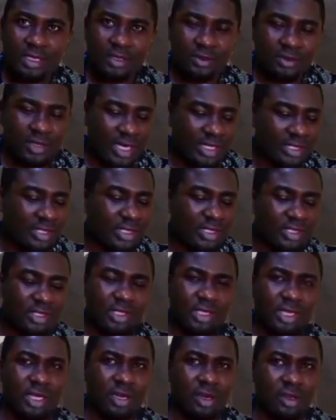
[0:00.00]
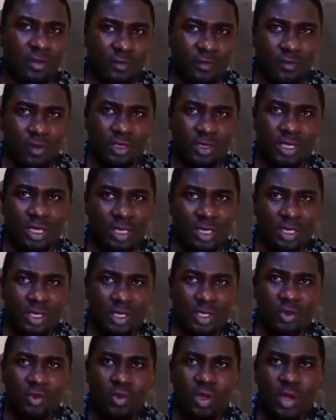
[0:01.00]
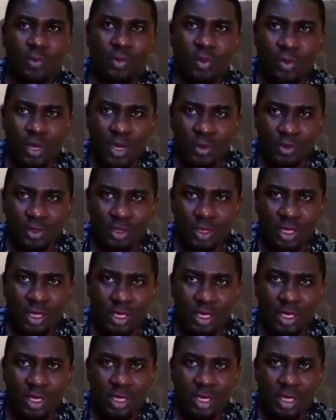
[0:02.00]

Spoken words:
rest, drink enough water. You won't have problem with your kidney.